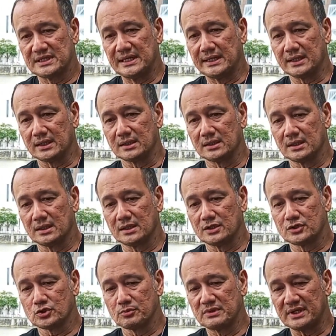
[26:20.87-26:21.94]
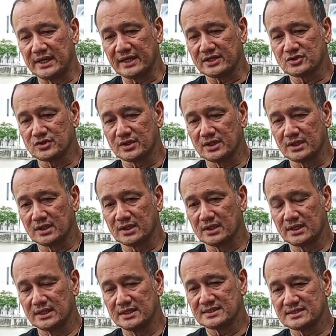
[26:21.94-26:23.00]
clinic and he showed me the x-ray and then